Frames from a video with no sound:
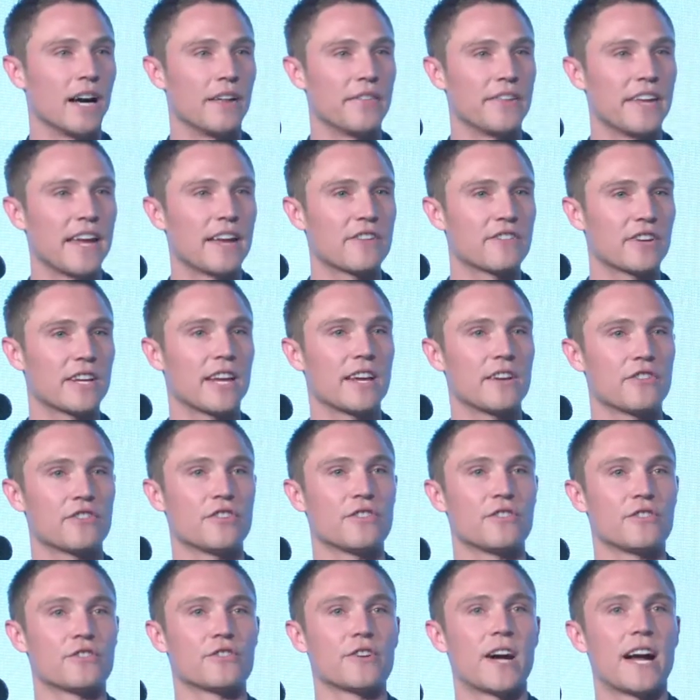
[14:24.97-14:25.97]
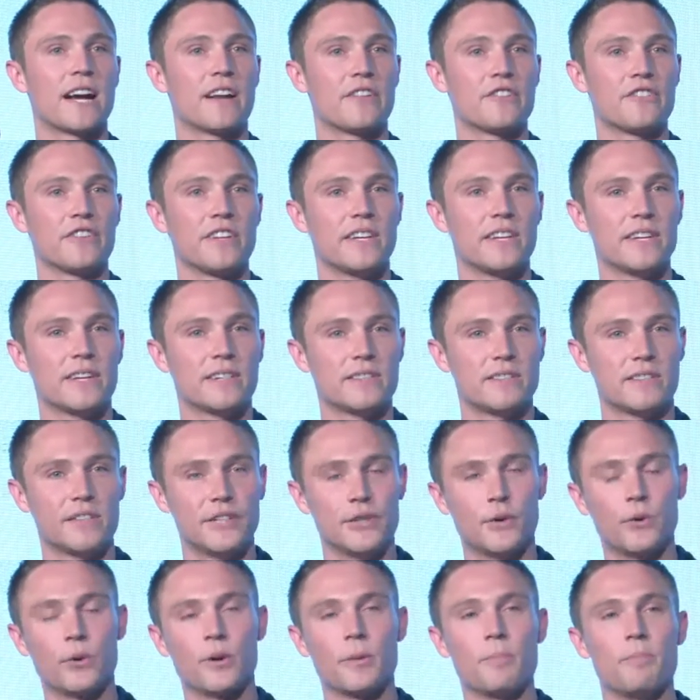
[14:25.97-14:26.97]
the education strategy is
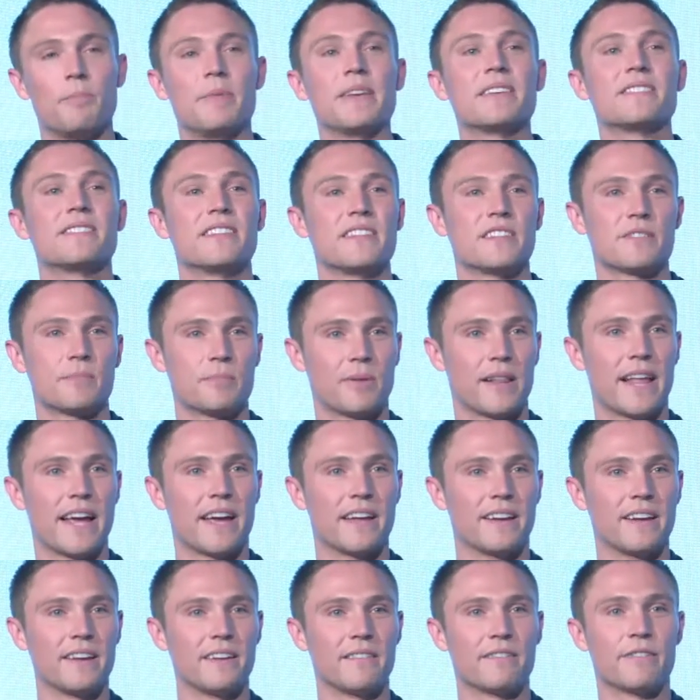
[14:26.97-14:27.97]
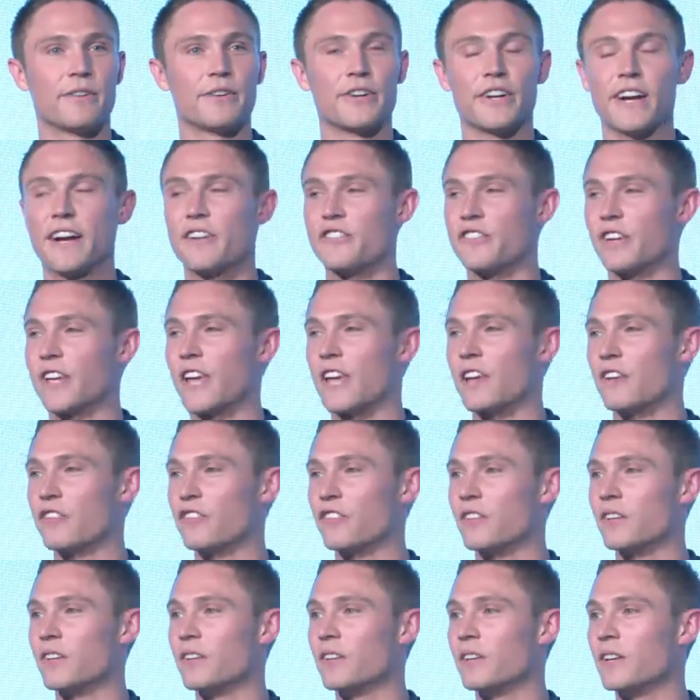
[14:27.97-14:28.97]
your business plan for your
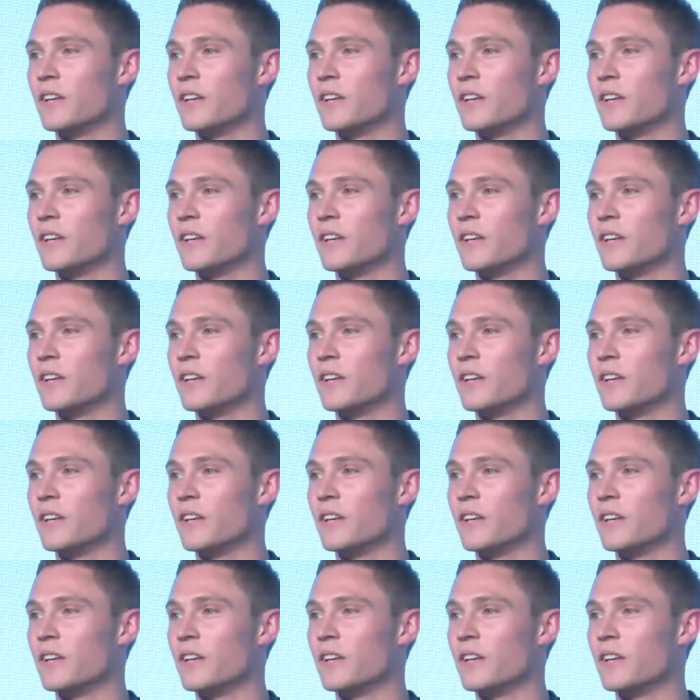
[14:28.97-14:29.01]
education.